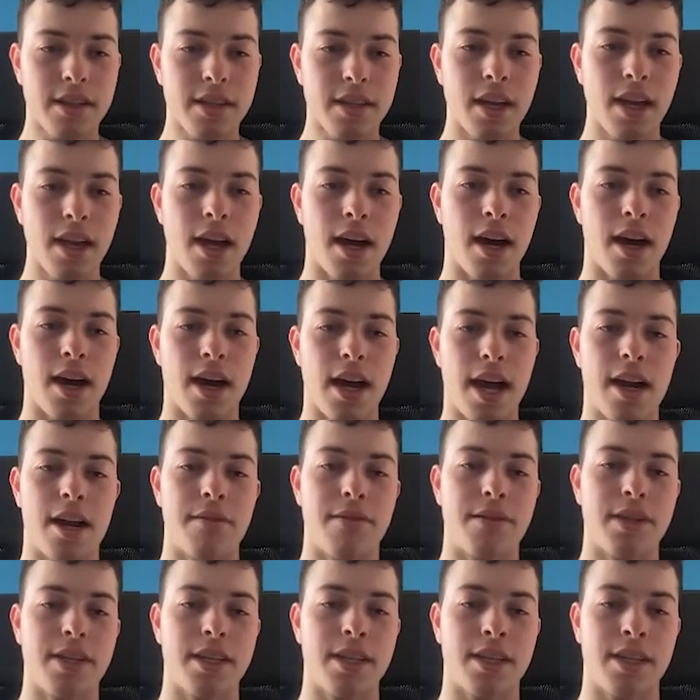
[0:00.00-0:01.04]

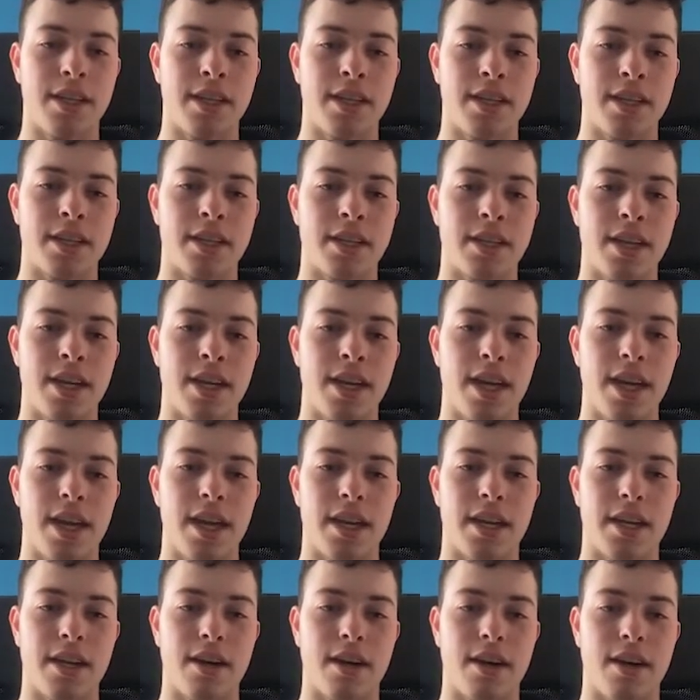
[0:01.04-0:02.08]
NFTs
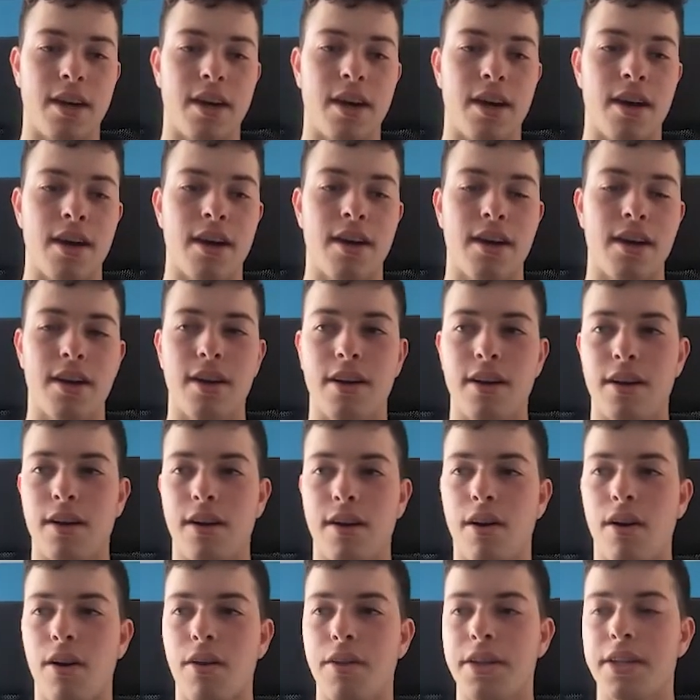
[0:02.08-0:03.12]
and
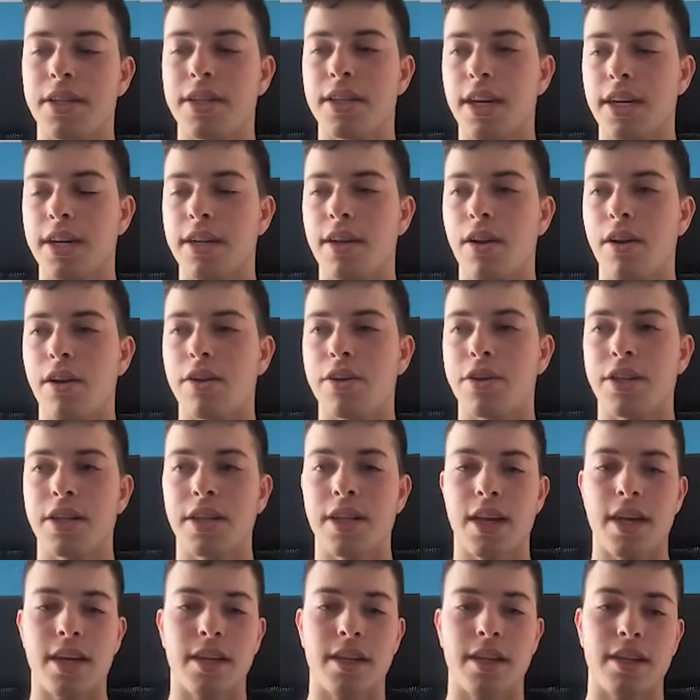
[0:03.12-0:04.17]
all this technology
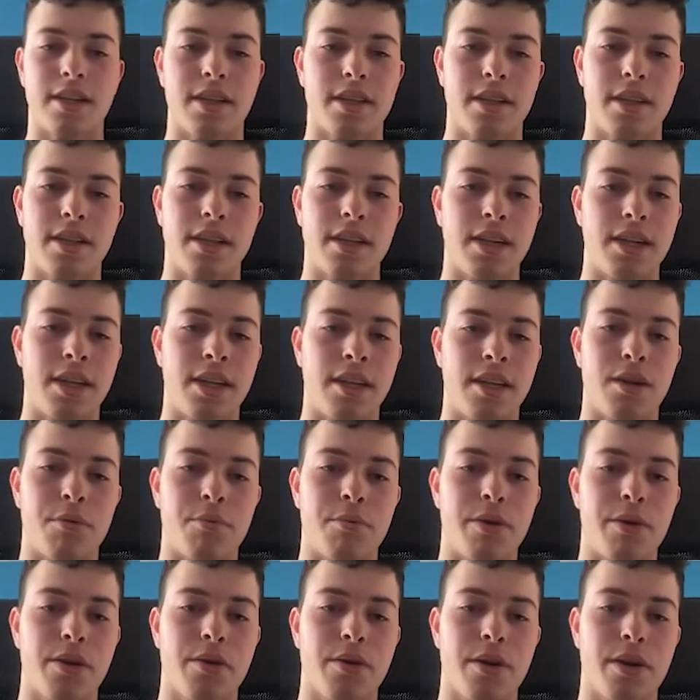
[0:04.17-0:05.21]
that ETH and
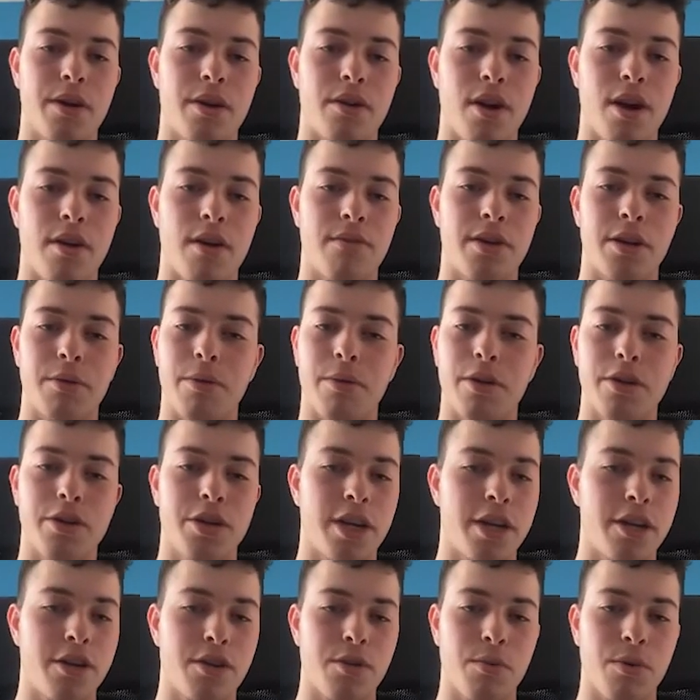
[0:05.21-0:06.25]
Bitcoin are offering will
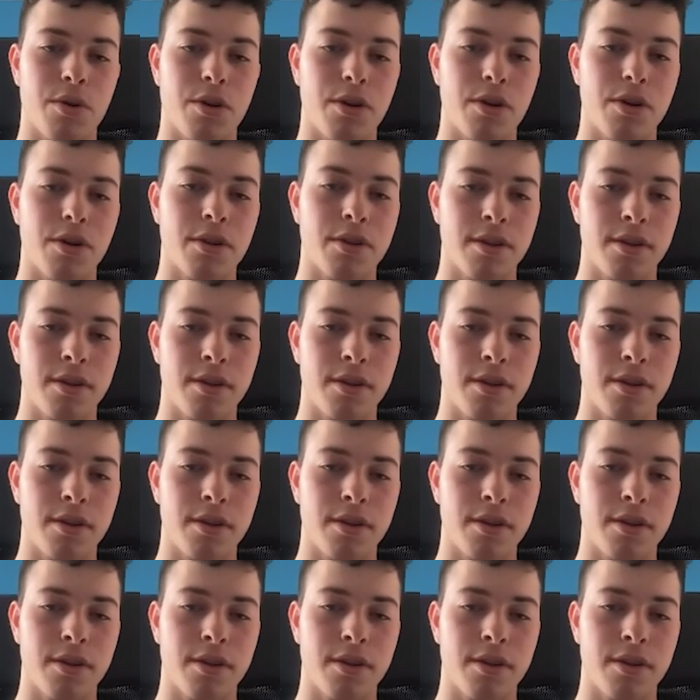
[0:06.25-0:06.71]
change the world.